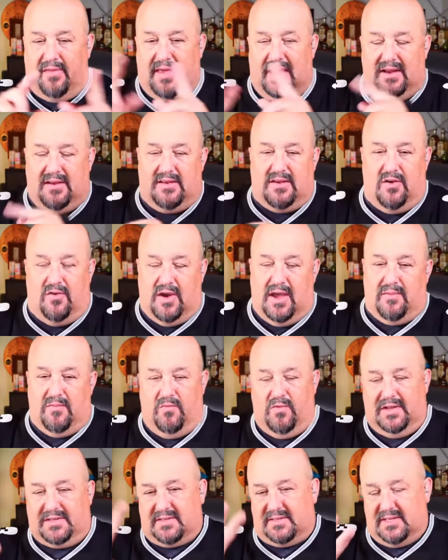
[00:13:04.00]
they do it,
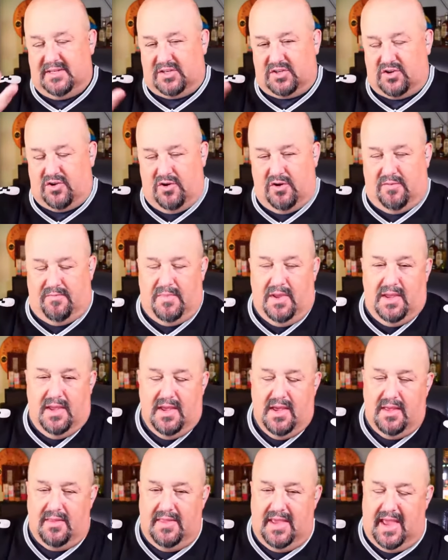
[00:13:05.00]
and what's the term,
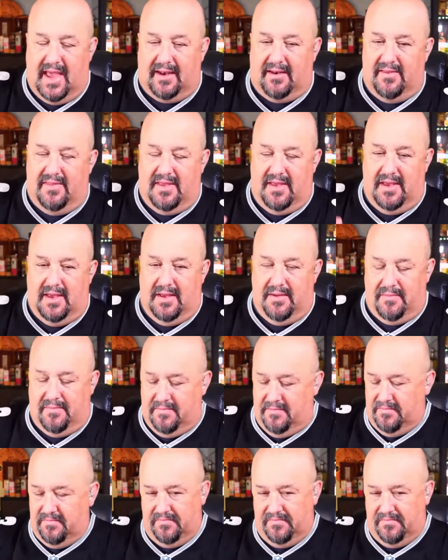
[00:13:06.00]
the end of the